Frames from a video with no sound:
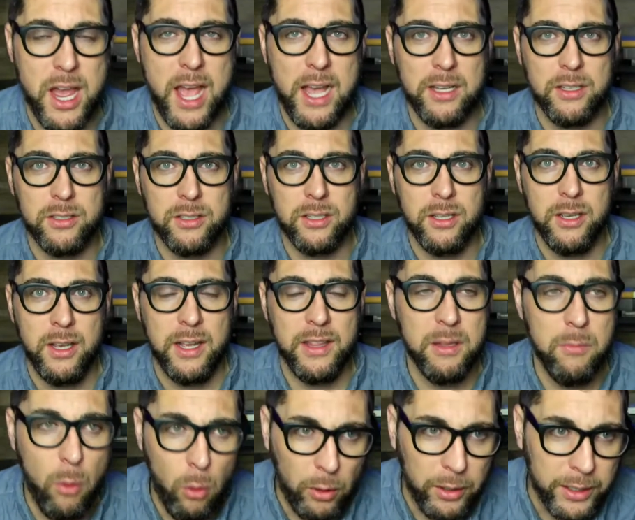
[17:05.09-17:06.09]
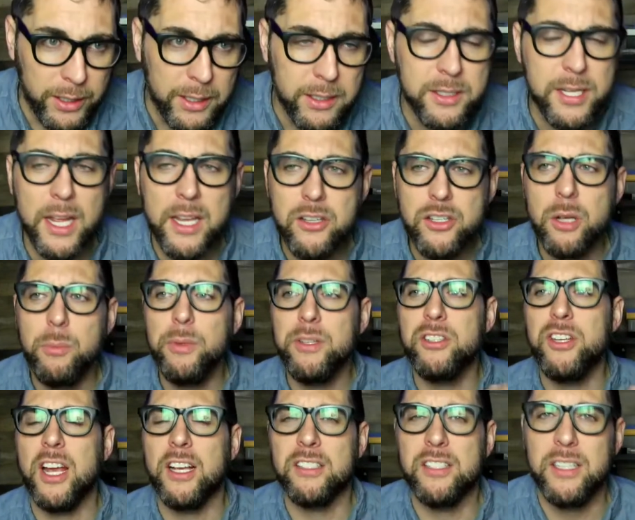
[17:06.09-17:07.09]
jacks in the morning and 10
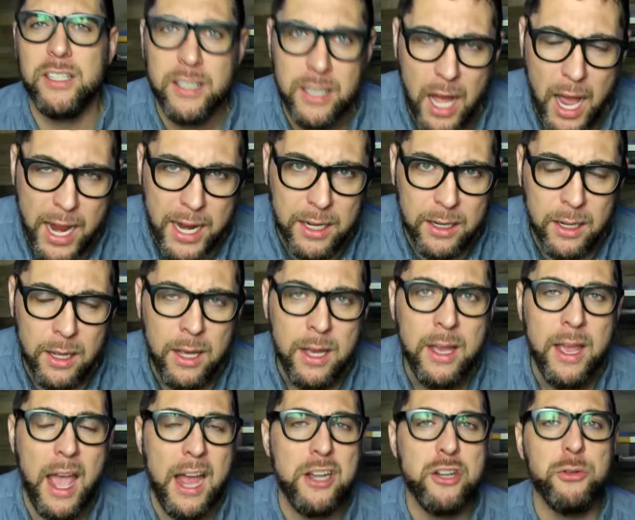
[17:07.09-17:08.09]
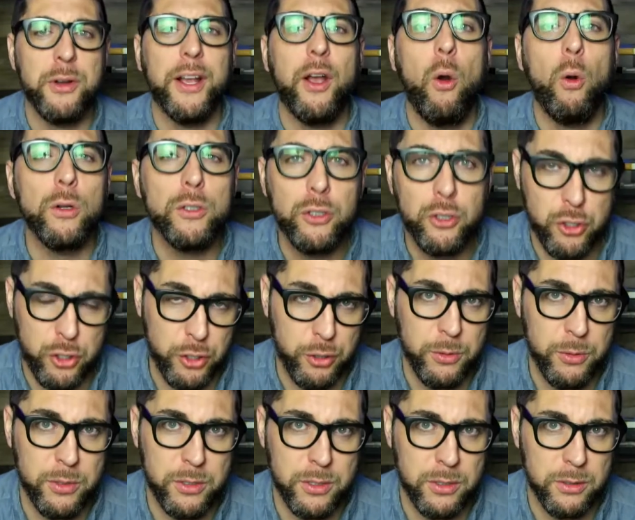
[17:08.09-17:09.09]
jumping jacks at night and drink orange
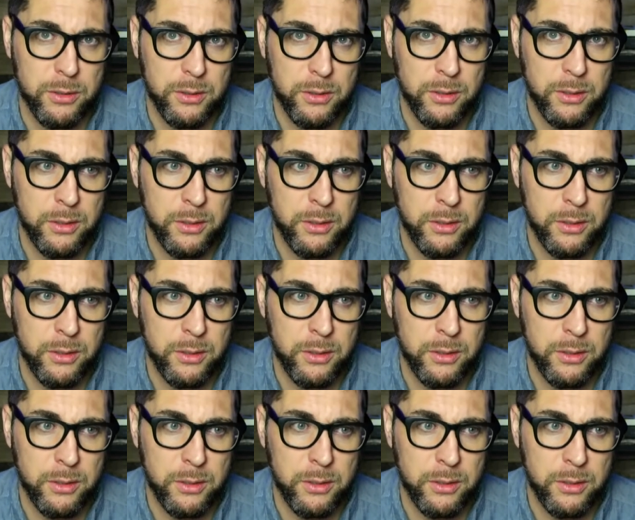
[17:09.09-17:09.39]
juice,